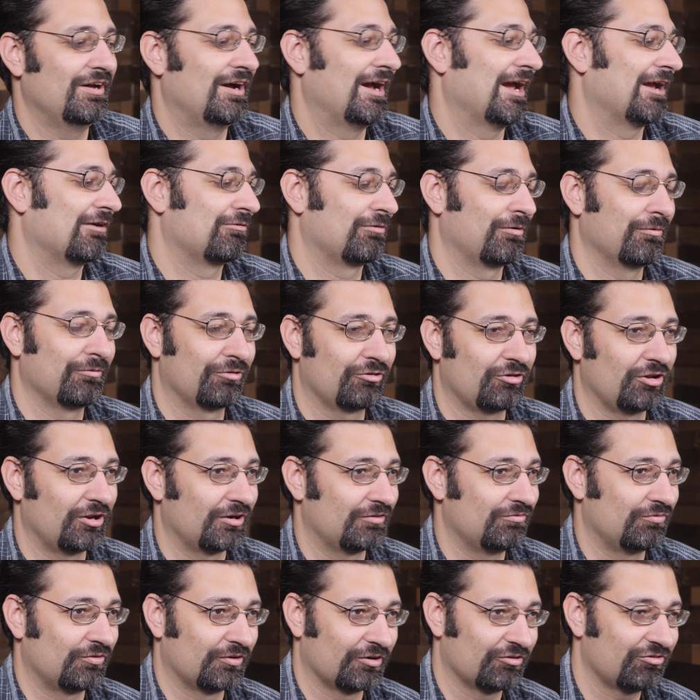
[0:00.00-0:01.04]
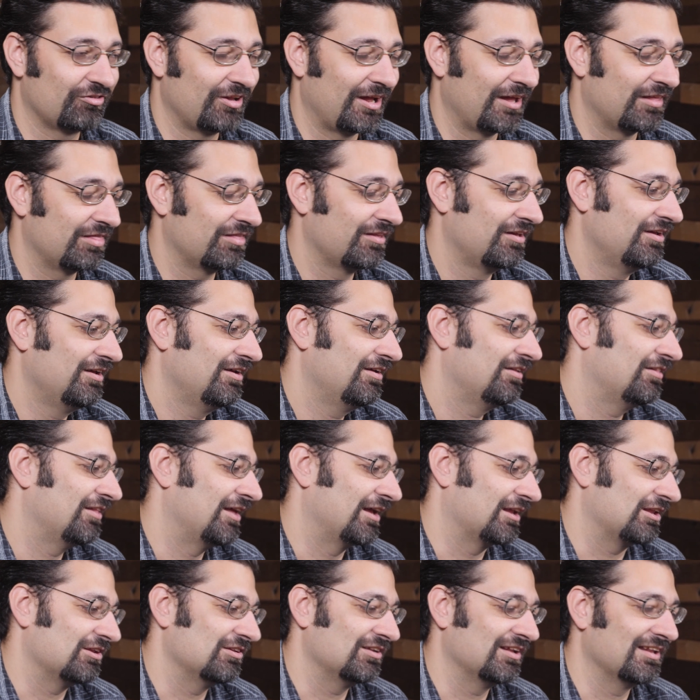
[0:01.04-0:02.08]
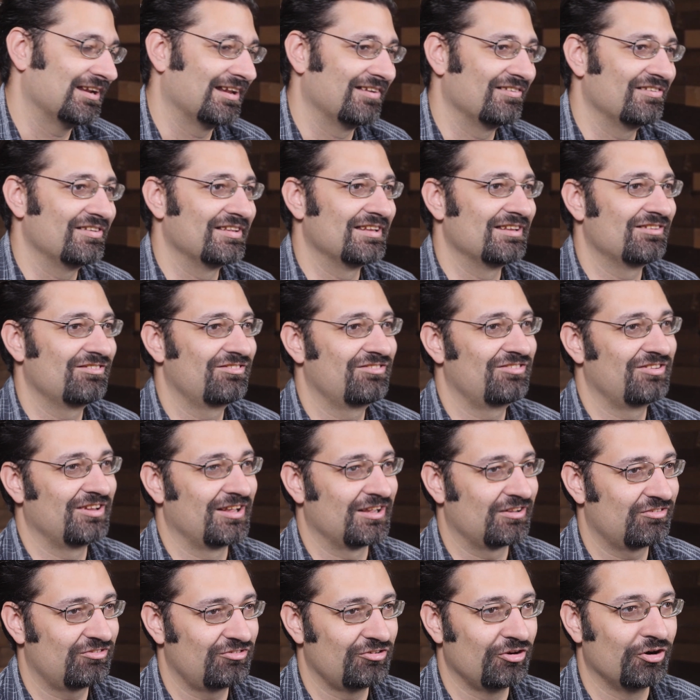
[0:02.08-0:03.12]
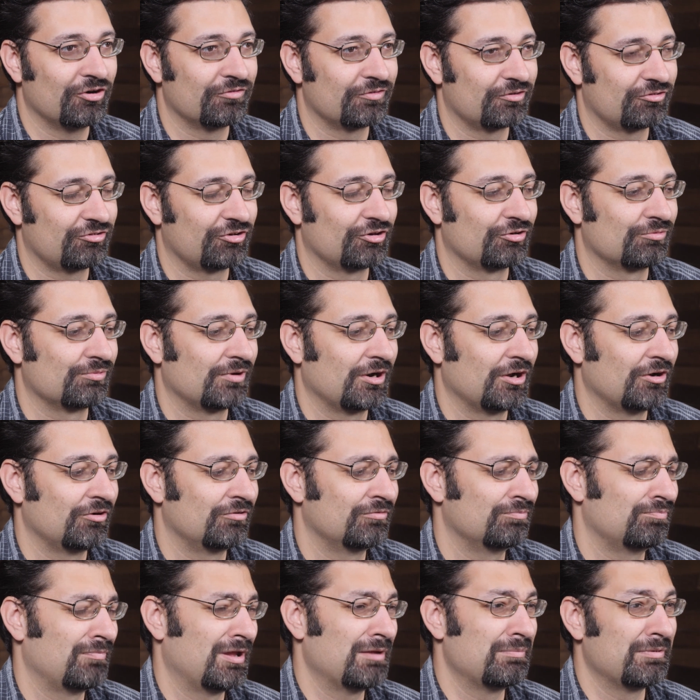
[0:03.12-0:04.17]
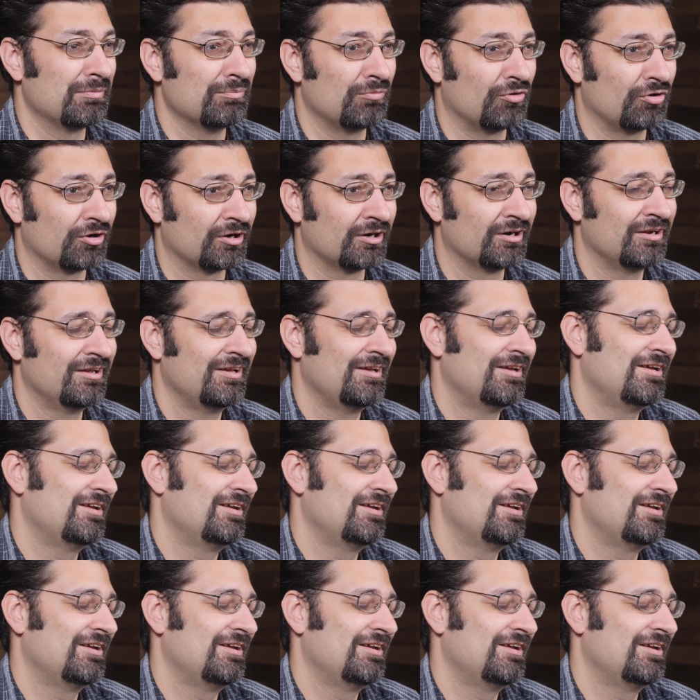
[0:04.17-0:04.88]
I agree with Clark Forsythe that you need at least six to overturn Roe, maybe more.